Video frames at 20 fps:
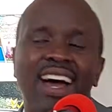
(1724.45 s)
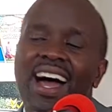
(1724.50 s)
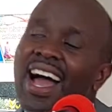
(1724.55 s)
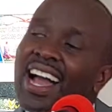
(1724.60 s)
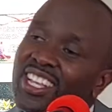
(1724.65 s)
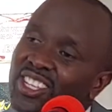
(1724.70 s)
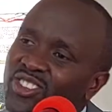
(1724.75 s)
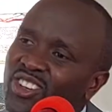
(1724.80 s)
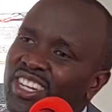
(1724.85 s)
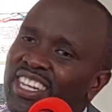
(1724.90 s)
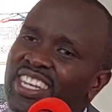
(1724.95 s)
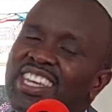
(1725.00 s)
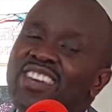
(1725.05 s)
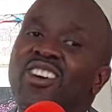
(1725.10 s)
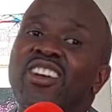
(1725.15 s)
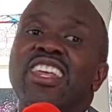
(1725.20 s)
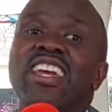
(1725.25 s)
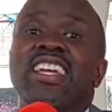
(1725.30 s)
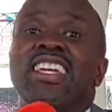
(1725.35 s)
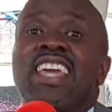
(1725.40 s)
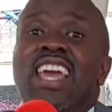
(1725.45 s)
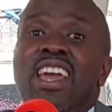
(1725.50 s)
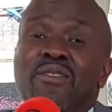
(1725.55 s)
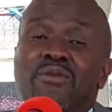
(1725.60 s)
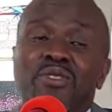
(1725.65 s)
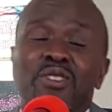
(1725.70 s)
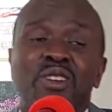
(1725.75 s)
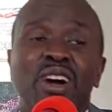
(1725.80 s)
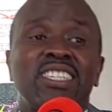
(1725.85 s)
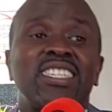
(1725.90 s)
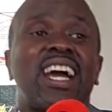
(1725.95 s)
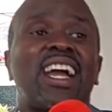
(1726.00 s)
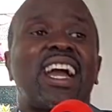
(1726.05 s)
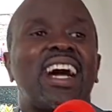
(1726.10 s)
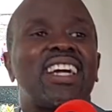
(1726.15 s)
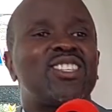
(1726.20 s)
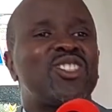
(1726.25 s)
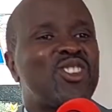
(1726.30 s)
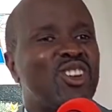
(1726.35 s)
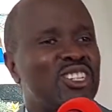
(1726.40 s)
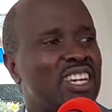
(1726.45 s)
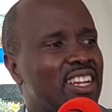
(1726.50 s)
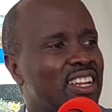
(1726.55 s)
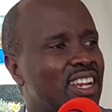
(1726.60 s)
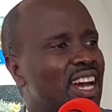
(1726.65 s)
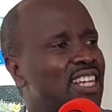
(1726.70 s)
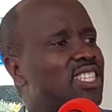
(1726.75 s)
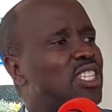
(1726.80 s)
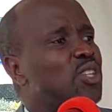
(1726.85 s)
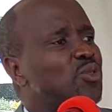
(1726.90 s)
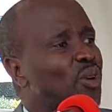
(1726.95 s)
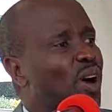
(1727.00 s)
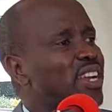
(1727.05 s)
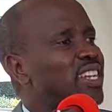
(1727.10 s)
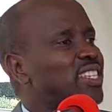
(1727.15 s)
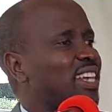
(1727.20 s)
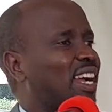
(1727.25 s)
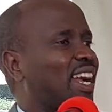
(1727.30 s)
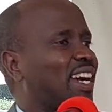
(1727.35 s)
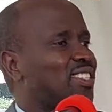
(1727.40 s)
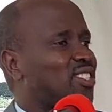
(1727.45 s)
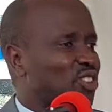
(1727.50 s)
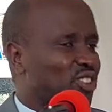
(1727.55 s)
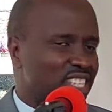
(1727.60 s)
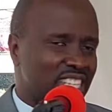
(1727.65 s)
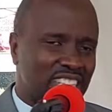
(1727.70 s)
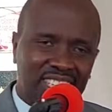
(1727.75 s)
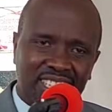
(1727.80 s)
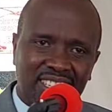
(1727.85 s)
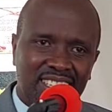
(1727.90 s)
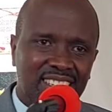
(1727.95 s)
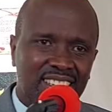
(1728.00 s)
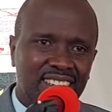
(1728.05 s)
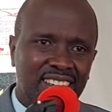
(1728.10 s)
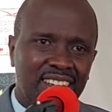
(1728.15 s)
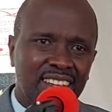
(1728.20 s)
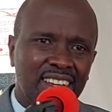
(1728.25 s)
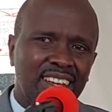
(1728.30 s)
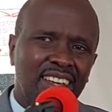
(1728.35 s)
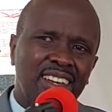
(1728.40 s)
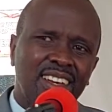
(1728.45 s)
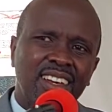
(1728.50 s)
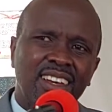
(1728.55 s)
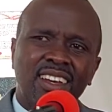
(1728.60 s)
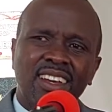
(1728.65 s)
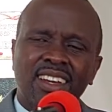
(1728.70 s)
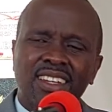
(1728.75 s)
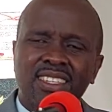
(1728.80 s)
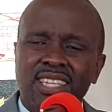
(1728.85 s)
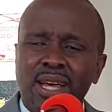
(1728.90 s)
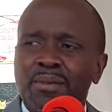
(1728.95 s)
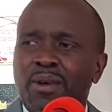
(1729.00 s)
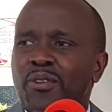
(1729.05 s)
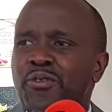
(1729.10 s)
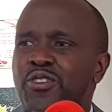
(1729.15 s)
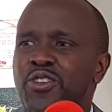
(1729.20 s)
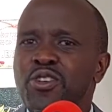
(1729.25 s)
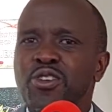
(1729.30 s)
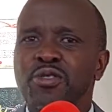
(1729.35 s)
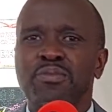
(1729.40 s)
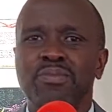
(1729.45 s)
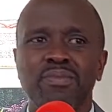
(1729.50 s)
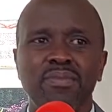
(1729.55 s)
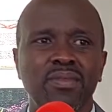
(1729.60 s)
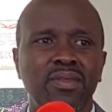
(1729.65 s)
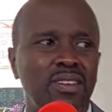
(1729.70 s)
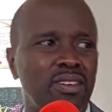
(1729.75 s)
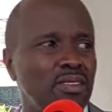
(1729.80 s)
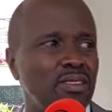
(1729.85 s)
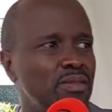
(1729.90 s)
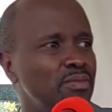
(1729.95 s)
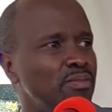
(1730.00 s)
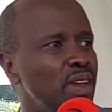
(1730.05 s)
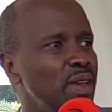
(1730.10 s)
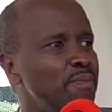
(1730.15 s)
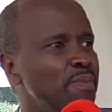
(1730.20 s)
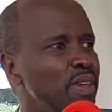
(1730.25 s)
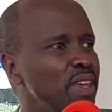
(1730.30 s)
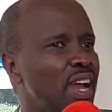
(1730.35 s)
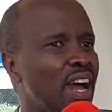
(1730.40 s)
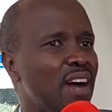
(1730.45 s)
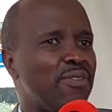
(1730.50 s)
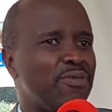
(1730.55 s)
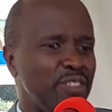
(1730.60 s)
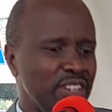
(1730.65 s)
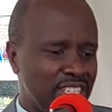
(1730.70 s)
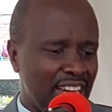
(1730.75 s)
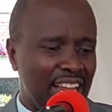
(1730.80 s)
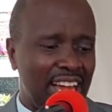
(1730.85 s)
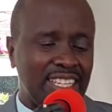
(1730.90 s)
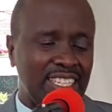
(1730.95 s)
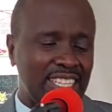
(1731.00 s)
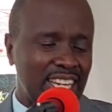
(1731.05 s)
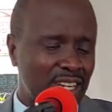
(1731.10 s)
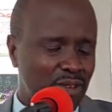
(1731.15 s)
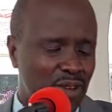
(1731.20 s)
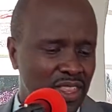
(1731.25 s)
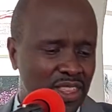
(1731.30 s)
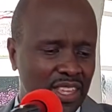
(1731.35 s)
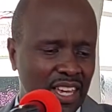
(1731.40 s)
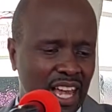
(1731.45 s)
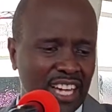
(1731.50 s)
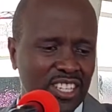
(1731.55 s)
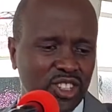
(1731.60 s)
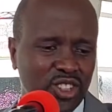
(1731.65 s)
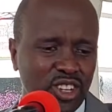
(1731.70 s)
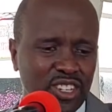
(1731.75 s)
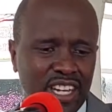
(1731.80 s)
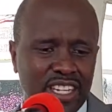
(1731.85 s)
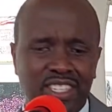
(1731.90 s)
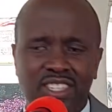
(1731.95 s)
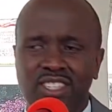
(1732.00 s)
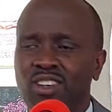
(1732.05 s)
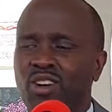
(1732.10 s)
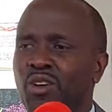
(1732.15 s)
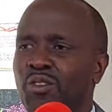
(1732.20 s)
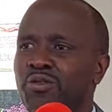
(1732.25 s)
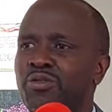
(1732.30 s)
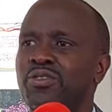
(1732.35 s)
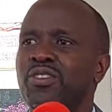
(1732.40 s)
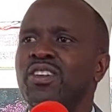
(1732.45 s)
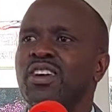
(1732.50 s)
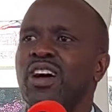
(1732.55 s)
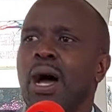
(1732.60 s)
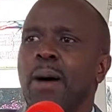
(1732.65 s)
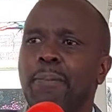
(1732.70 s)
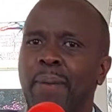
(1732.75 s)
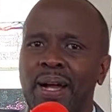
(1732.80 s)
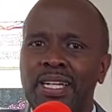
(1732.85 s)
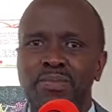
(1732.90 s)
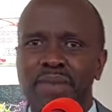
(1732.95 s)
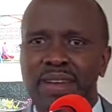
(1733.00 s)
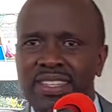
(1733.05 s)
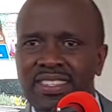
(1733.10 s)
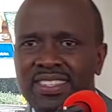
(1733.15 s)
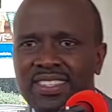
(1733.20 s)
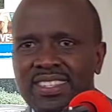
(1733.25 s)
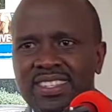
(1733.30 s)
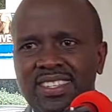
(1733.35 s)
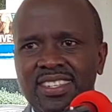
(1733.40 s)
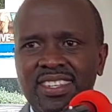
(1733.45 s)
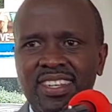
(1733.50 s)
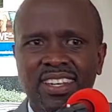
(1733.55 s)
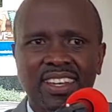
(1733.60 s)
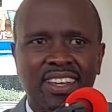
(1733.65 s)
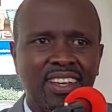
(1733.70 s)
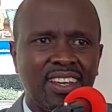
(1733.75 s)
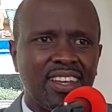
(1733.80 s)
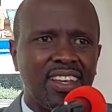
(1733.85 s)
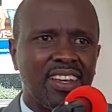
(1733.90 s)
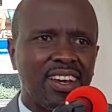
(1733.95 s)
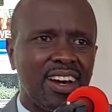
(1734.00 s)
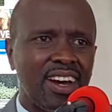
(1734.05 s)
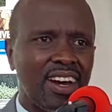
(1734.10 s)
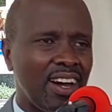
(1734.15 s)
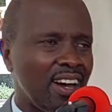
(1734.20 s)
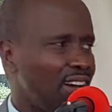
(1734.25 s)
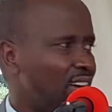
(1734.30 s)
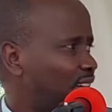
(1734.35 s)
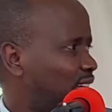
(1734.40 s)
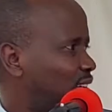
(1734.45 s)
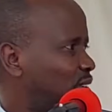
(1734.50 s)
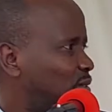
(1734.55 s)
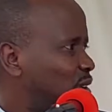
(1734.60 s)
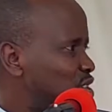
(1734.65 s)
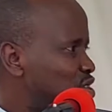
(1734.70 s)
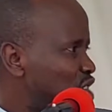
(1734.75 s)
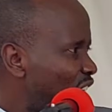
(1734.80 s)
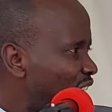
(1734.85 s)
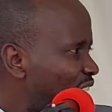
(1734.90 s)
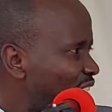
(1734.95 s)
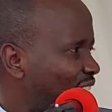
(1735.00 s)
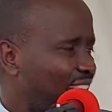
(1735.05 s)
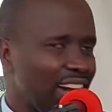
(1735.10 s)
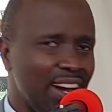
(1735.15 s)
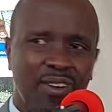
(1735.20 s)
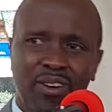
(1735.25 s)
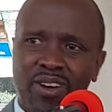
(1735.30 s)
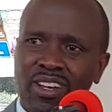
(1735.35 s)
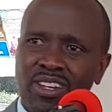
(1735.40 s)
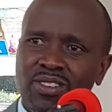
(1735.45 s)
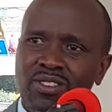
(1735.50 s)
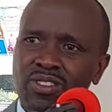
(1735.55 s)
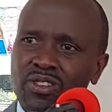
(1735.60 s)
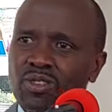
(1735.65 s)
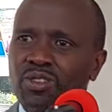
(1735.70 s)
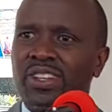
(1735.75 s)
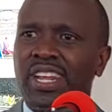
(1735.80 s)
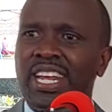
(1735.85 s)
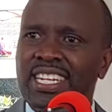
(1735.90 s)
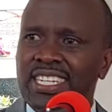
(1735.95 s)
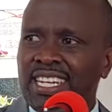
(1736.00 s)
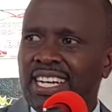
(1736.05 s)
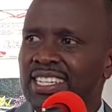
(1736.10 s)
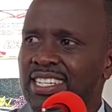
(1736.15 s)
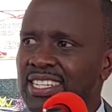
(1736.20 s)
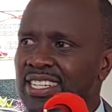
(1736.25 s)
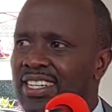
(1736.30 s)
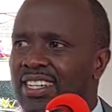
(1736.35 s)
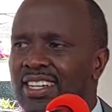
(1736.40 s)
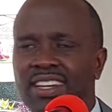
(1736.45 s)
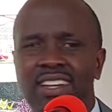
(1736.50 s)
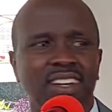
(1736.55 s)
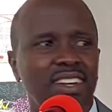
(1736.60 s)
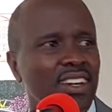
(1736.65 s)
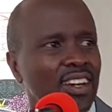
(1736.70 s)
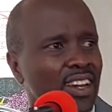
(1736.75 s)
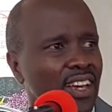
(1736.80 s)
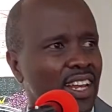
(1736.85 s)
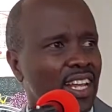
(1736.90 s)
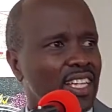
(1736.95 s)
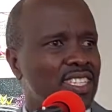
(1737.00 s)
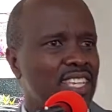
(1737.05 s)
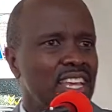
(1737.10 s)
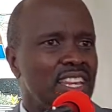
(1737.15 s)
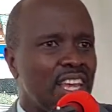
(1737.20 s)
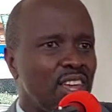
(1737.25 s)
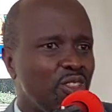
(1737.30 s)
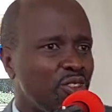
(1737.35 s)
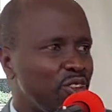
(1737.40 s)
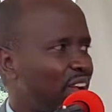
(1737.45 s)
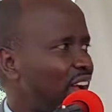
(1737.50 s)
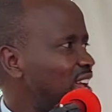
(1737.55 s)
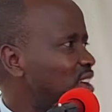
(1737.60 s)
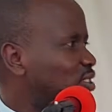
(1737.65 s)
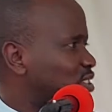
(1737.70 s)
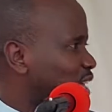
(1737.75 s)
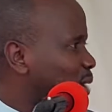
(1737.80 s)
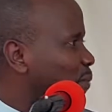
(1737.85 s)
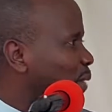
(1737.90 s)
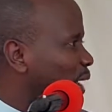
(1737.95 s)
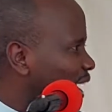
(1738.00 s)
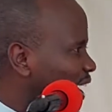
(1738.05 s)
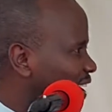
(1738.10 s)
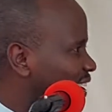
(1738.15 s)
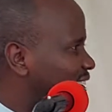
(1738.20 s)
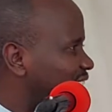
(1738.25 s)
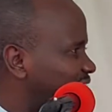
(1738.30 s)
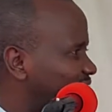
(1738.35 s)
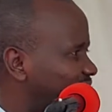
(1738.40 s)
Actually, he only gave you as a custodian. A steward is a custodian. Some of you maybe have interacted with custodians of apartments. When you are younger, when you rented, let's say in Githurai or somewhere.